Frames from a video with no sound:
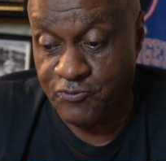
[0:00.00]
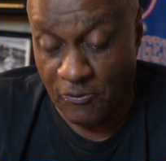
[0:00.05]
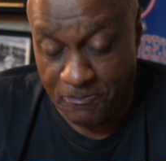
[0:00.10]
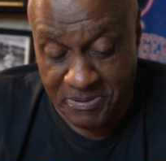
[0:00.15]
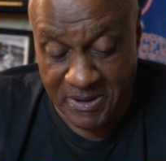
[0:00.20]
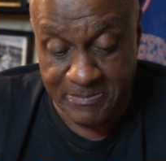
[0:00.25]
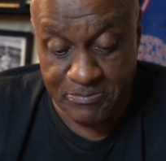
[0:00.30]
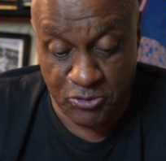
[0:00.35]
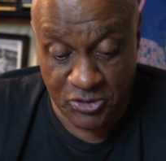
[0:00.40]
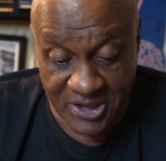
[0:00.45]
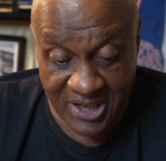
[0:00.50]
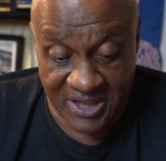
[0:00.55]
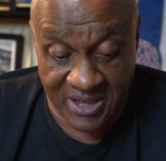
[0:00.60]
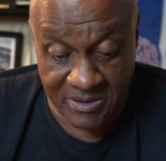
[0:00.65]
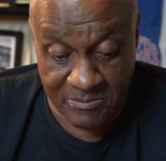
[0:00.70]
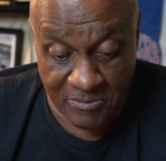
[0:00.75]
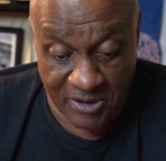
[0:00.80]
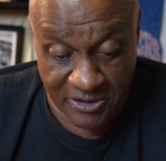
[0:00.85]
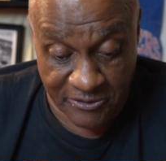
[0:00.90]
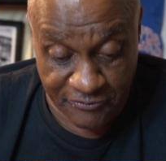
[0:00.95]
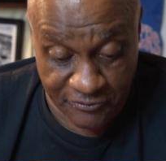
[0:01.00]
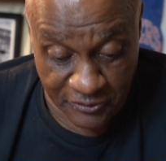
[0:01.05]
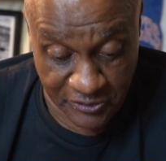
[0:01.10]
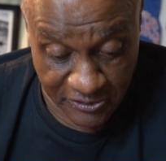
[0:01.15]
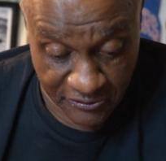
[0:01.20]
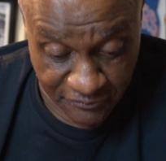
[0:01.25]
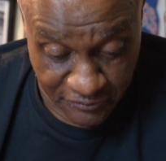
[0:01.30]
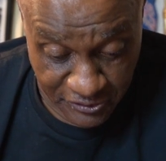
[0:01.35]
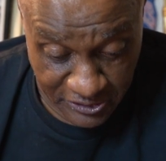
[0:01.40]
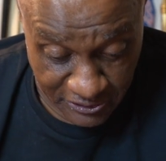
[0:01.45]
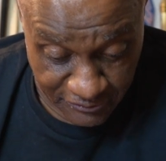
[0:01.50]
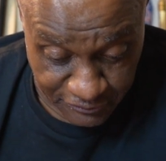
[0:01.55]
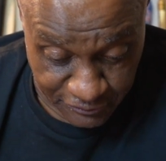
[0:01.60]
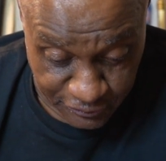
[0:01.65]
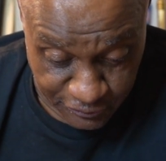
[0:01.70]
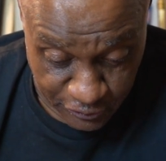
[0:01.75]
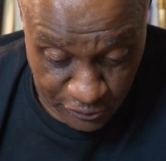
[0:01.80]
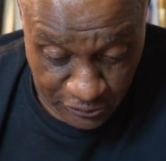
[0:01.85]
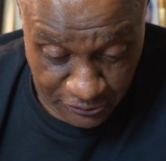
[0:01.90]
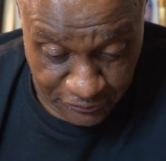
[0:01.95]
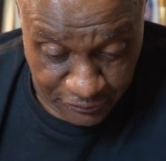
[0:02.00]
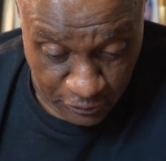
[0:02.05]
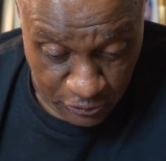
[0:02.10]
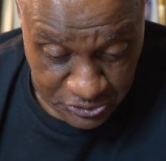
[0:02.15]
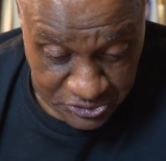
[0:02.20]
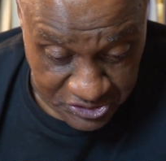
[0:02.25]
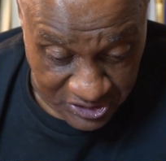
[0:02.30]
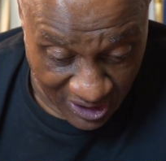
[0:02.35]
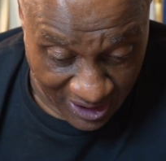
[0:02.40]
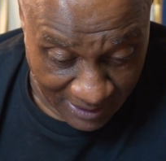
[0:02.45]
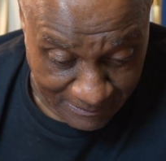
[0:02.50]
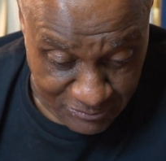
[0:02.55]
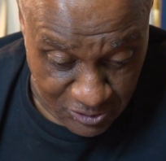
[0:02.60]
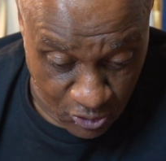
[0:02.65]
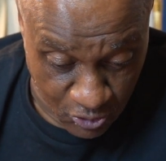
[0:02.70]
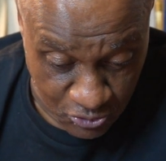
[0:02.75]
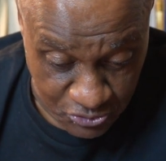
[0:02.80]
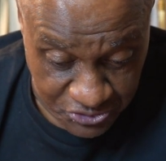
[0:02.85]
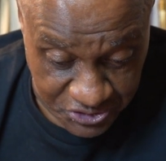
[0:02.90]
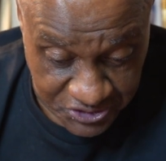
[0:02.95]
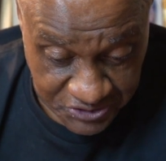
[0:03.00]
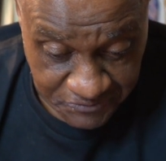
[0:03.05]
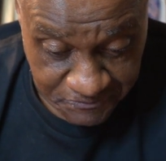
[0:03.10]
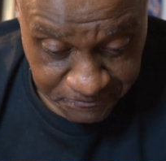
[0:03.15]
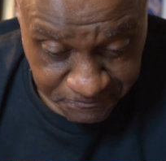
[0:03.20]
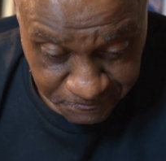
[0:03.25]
people getting money for the first time loans.